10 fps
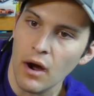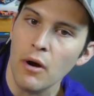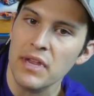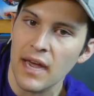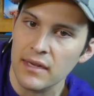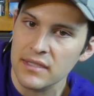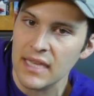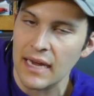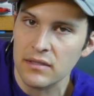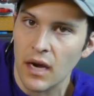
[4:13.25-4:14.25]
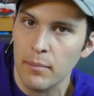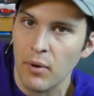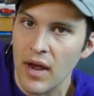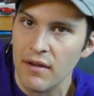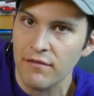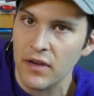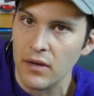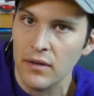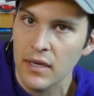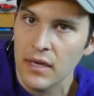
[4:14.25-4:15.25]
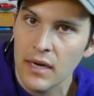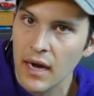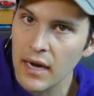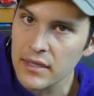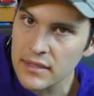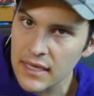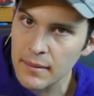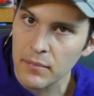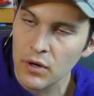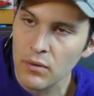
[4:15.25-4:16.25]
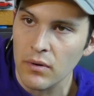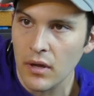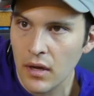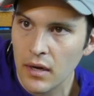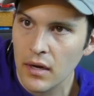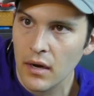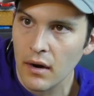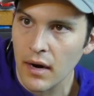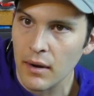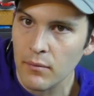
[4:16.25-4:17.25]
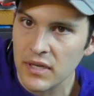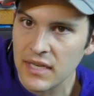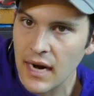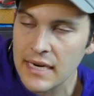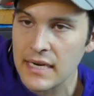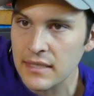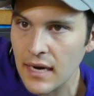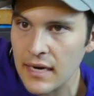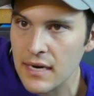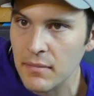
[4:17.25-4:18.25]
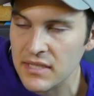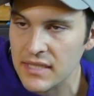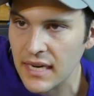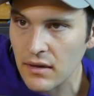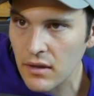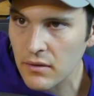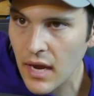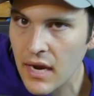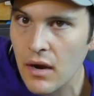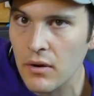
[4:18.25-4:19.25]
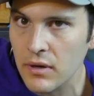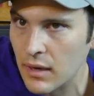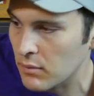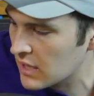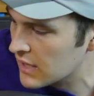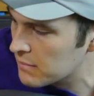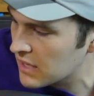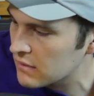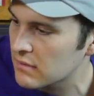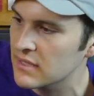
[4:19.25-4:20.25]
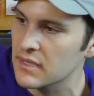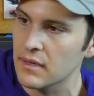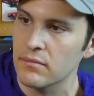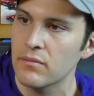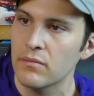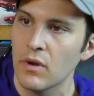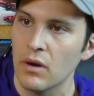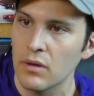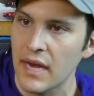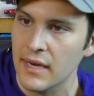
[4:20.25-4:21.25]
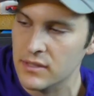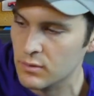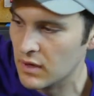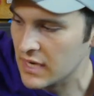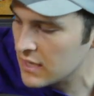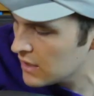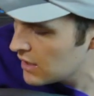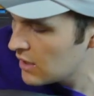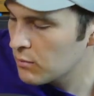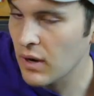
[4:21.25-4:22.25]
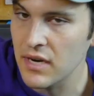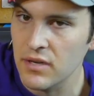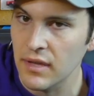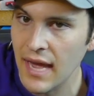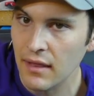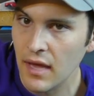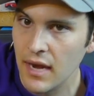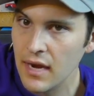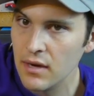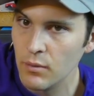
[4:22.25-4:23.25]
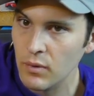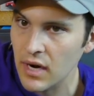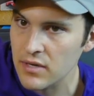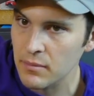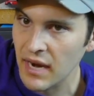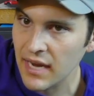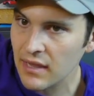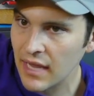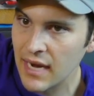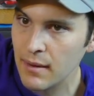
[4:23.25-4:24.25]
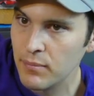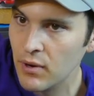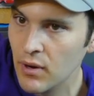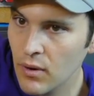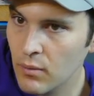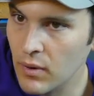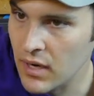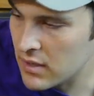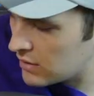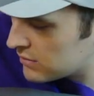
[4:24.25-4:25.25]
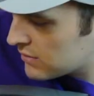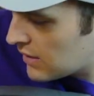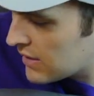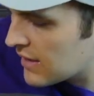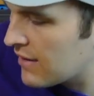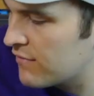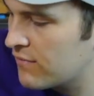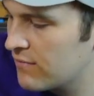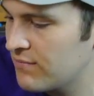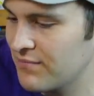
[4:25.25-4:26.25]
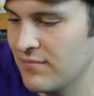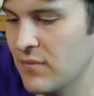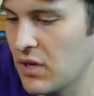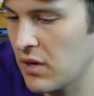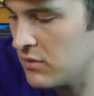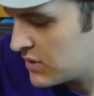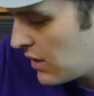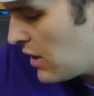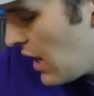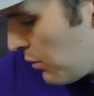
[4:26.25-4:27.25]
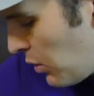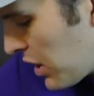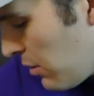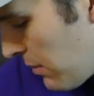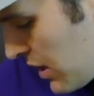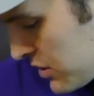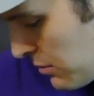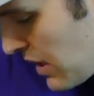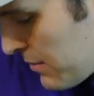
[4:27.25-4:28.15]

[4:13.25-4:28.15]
oh yeah, it's that top right, feel, unzip, cool. All right, what did I need? Did I need my standalone light? Oh, okay, well I got that's a Olight S20. Would I do that light? Would I do my headlamp? I'd have, so we'll go module by